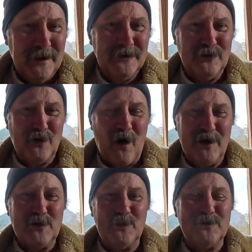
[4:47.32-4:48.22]
the
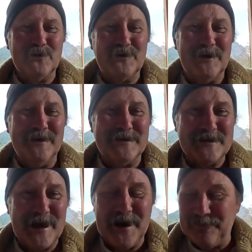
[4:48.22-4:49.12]
drawings, which was
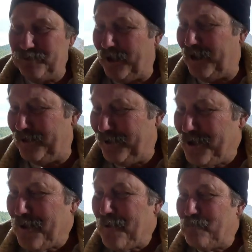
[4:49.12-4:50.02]
insane.
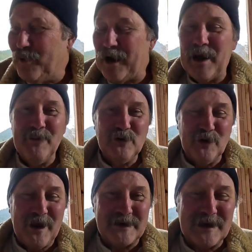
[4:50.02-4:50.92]
But
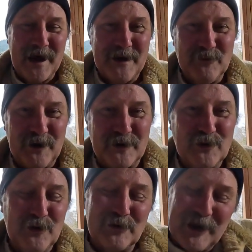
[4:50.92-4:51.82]
during that
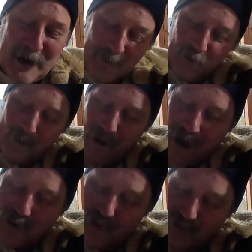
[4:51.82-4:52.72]
2-year time, I went
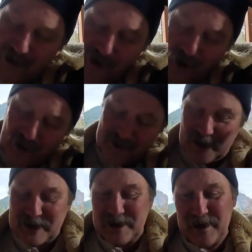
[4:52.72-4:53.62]
back to the
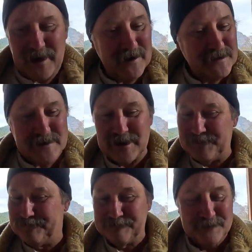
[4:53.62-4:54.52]
architect again and
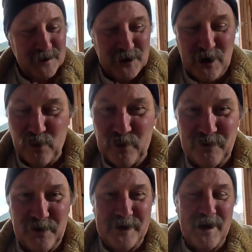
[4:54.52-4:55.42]
said, we're
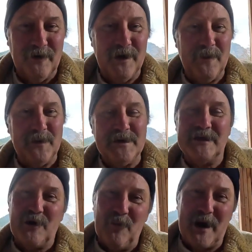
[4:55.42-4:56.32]
really held up. And he
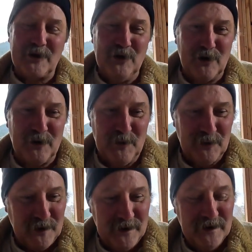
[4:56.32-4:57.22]
said, go back to your
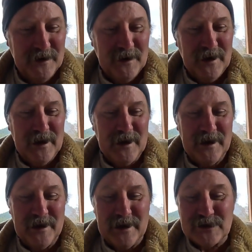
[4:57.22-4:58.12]
community
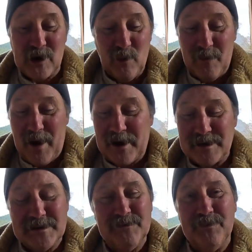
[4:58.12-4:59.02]
So I went back and
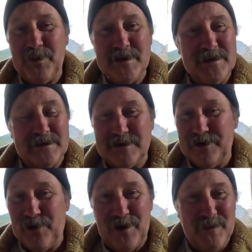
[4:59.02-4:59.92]
I said, please,
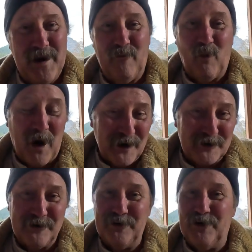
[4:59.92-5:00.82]
let me have water.